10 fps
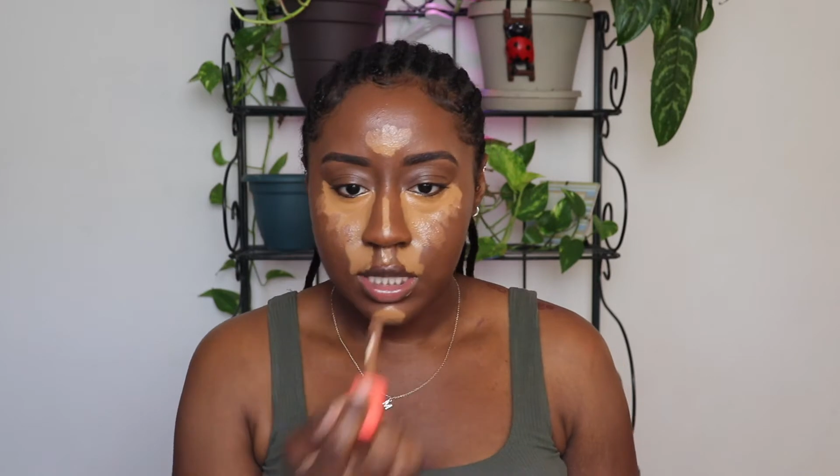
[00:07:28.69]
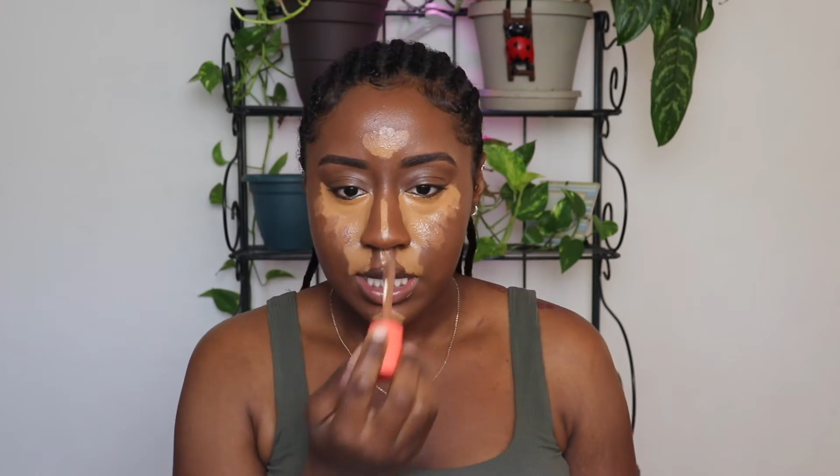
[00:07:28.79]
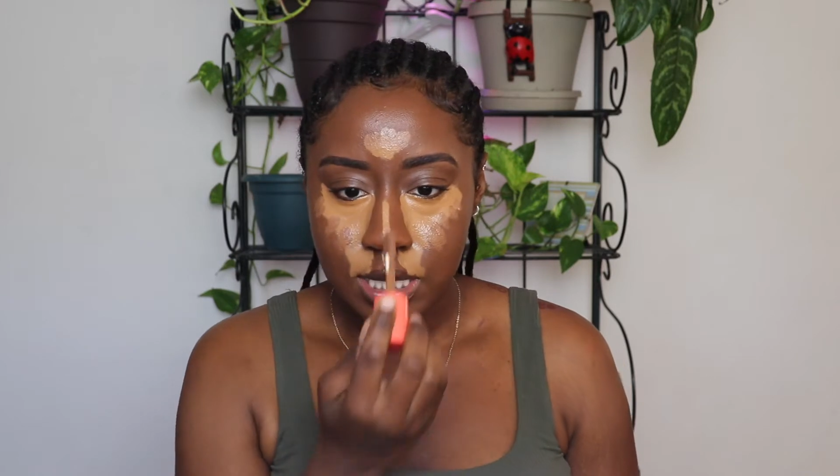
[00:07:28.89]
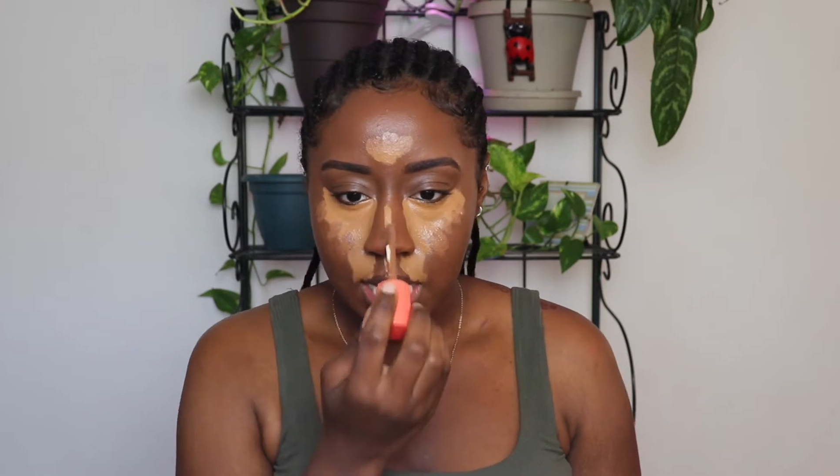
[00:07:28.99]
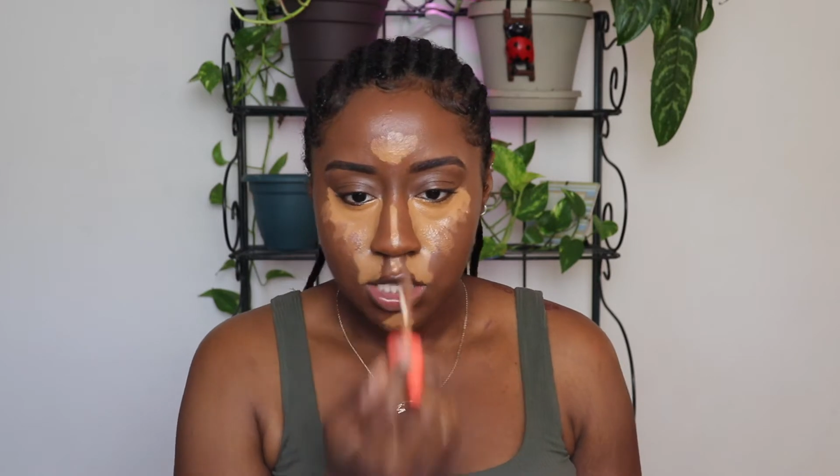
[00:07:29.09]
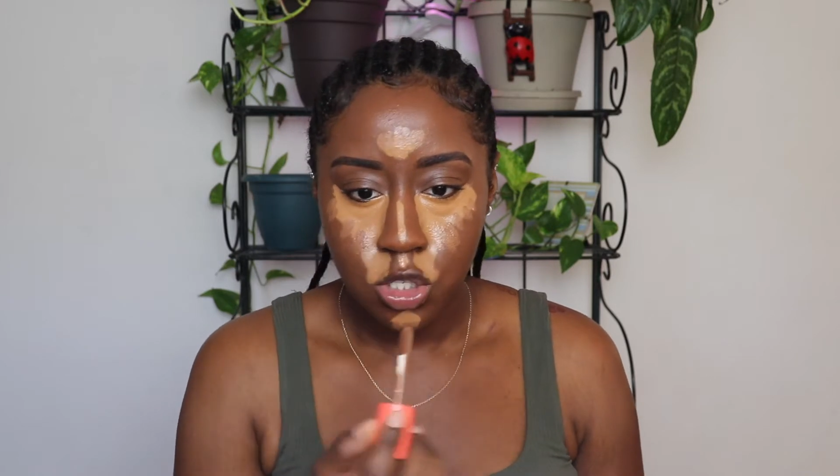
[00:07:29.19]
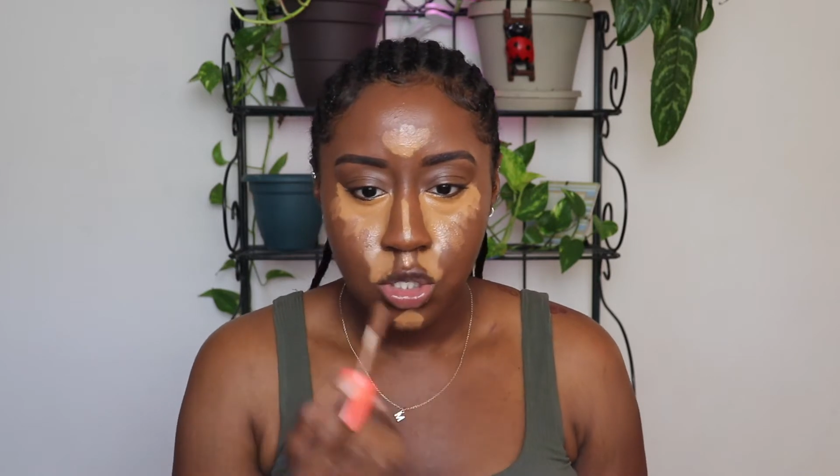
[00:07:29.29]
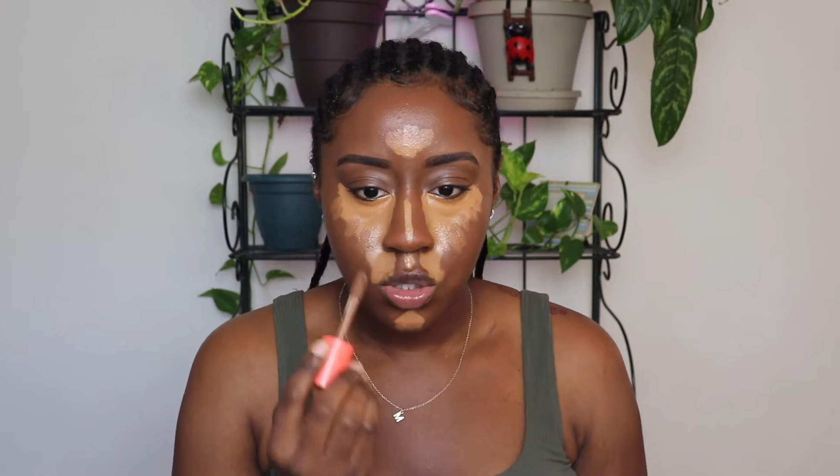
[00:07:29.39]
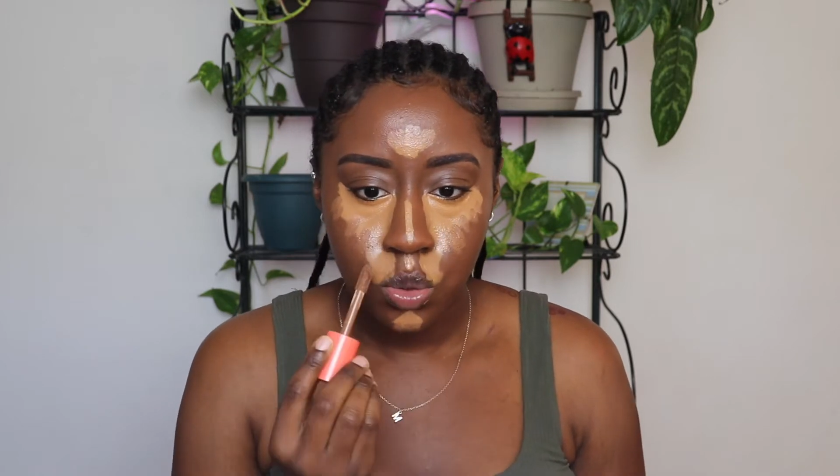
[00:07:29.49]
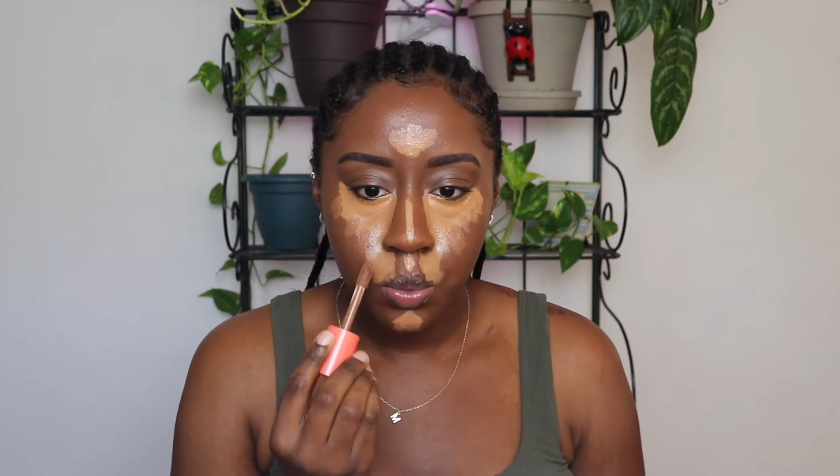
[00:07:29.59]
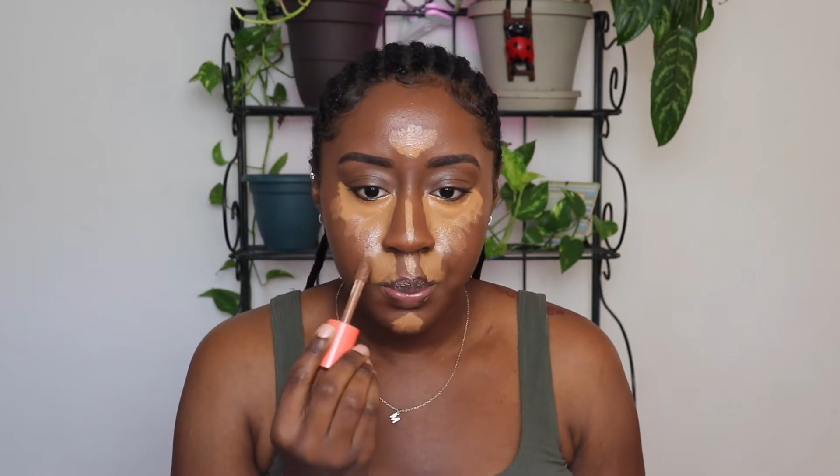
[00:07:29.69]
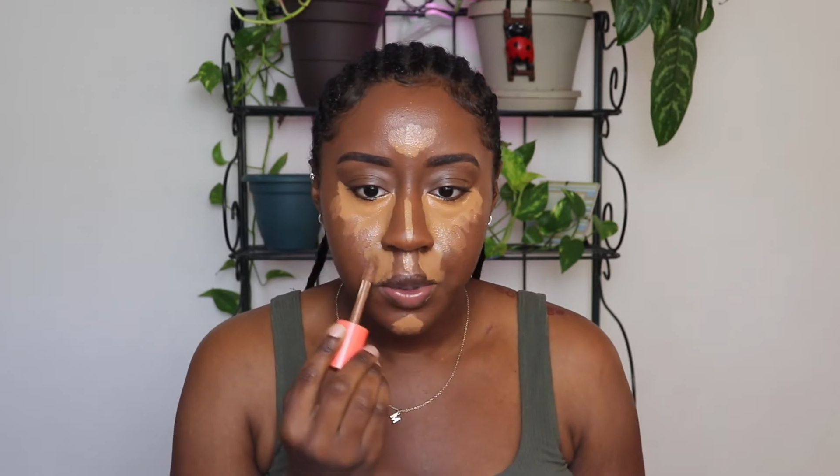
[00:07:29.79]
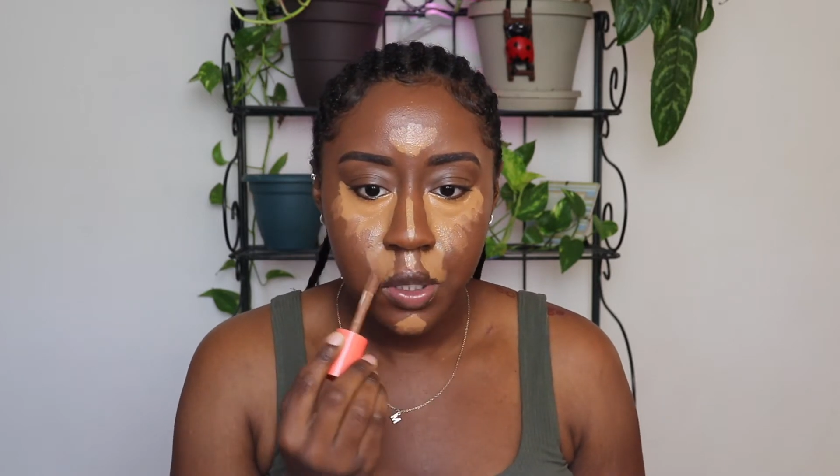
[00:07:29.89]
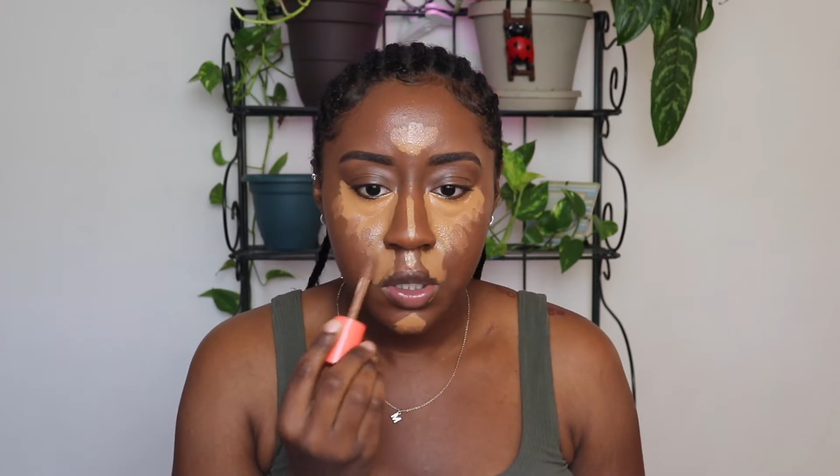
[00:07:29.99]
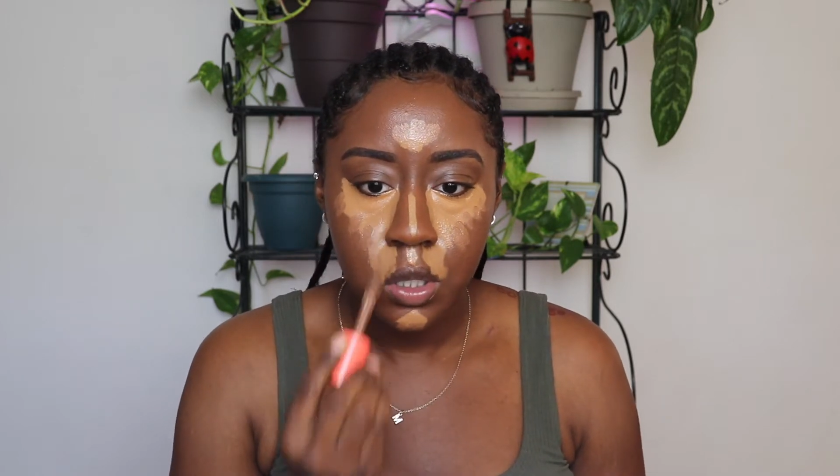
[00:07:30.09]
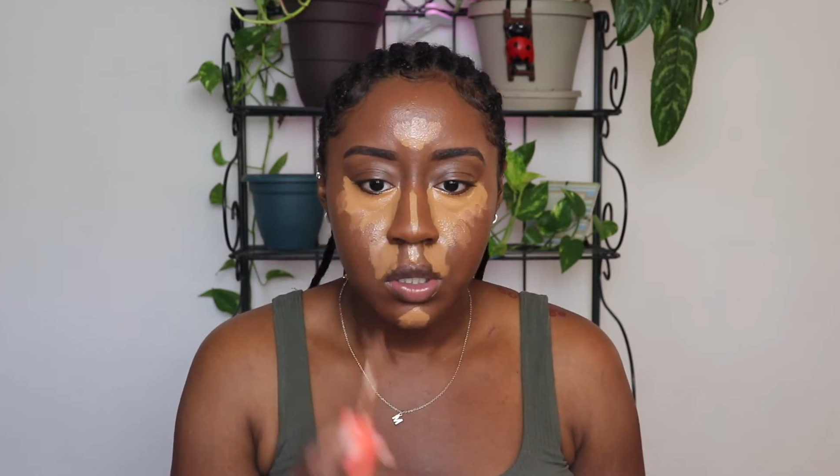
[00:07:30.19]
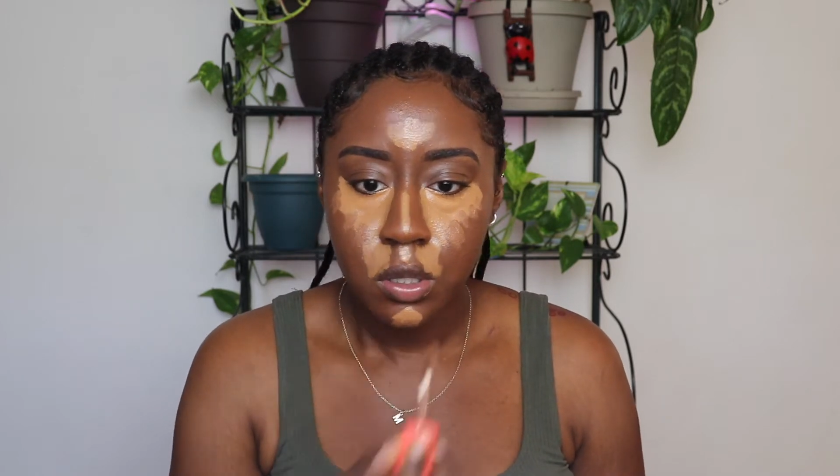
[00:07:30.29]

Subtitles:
is not super